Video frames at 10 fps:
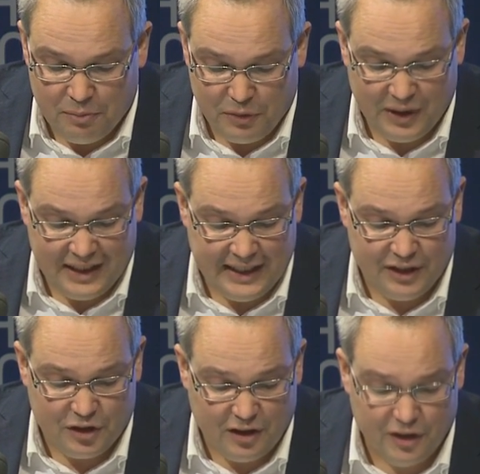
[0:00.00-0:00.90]
But the
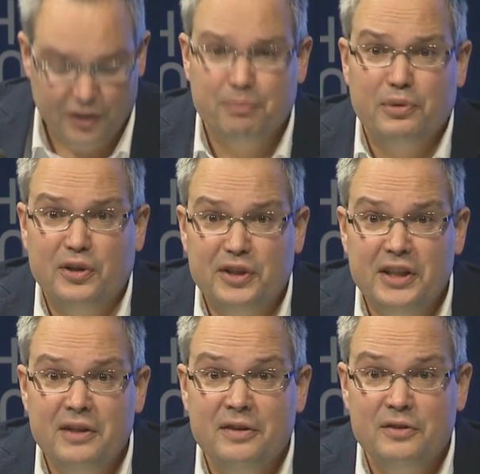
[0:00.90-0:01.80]
king's other
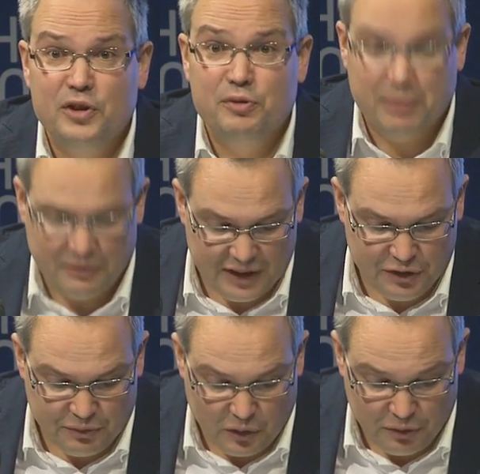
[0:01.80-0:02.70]
body, the
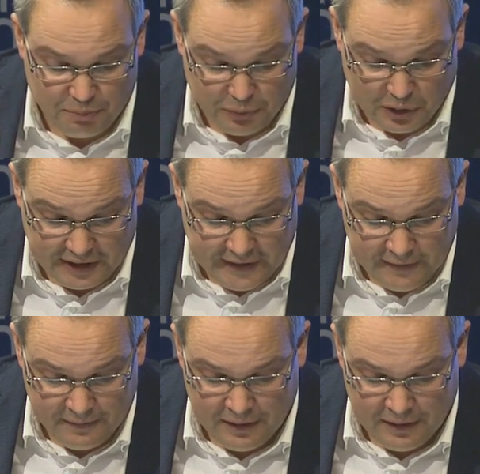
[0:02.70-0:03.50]
spiritual body,